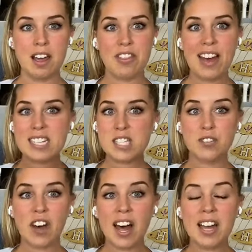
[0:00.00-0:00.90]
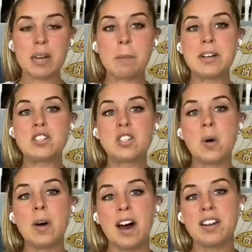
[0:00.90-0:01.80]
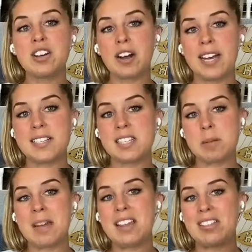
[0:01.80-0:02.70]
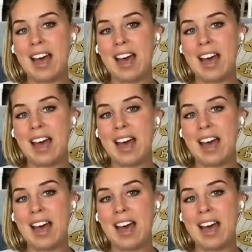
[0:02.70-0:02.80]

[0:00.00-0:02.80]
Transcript: that's fine, but don't underestimate